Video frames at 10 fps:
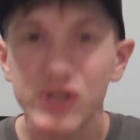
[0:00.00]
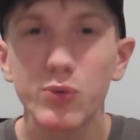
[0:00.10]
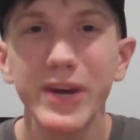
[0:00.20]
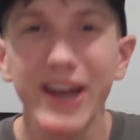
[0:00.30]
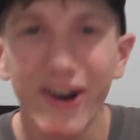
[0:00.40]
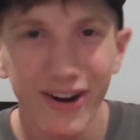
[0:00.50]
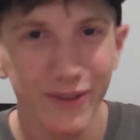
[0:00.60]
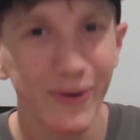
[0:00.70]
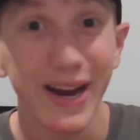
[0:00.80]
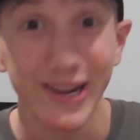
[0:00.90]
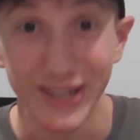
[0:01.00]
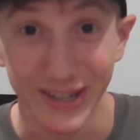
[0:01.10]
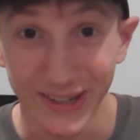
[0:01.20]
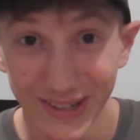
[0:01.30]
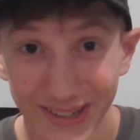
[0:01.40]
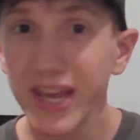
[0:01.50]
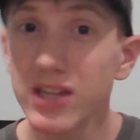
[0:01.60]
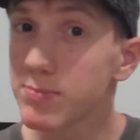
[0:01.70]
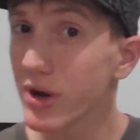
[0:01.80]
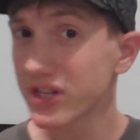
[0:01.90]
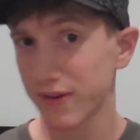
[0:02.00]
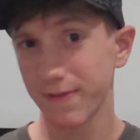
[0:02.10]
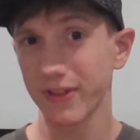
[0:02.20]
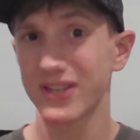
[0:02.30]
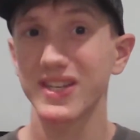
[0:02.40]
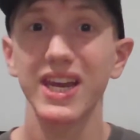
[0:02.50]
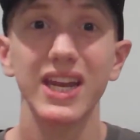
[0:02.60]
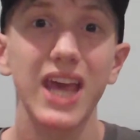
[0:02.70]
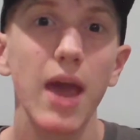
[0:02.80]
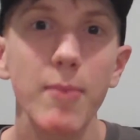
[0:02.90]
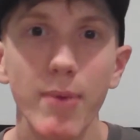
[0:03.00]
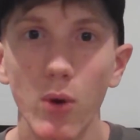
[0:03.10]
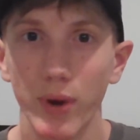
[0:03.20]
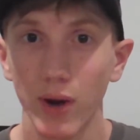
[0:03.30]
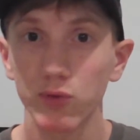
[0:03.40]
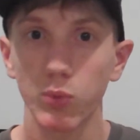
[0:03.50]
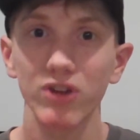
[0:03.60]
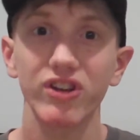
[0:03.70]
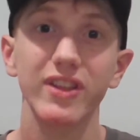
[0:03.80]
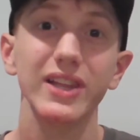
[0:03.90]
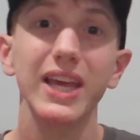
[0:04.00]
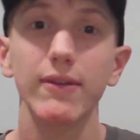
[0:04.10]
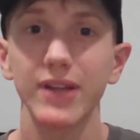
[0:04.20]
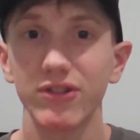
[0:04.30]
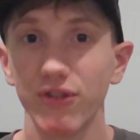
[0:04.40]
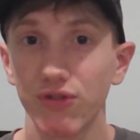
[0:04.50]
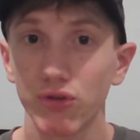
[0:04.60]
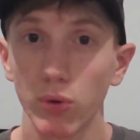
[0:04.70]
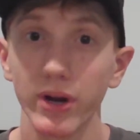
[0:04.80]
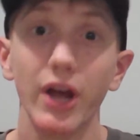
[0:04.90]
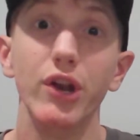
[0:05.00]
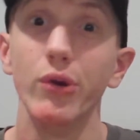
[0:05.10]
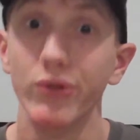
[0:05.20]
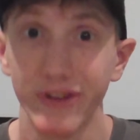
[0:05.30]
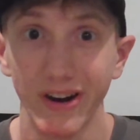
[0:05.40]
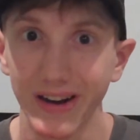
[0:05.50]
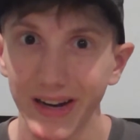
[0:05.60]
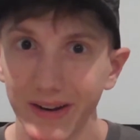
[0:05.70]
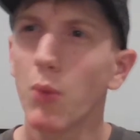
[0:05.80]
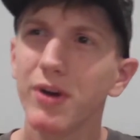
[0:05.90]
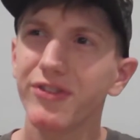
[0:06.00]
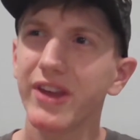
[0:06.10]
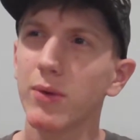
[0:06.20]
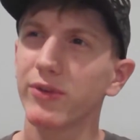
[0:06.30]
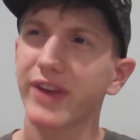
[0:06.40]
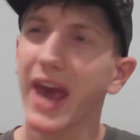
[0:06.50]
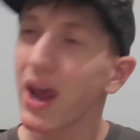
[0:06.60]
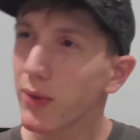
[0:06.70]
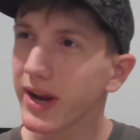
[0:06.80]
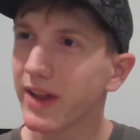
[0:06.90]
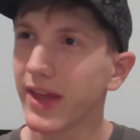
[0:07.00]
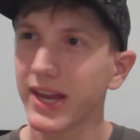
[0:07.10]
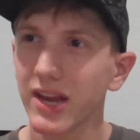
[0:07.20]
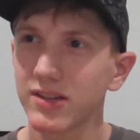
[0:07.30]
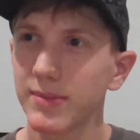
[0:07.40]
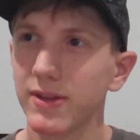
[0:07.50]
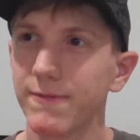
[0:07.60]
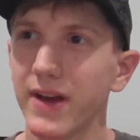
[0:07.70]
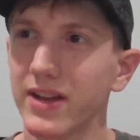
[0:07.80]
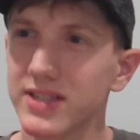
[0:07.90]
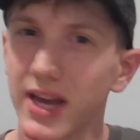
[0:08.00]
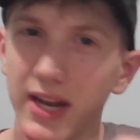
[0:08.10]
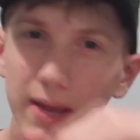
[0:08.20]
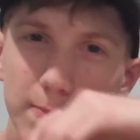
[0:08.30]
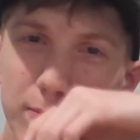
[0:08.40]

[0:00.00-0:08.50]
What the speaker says: Sweetheart Rengar. The inspiration for this skin came about when I was watching the League of Legends short A New Dawn. I want to say it was Katarina that kicked him in the face, and he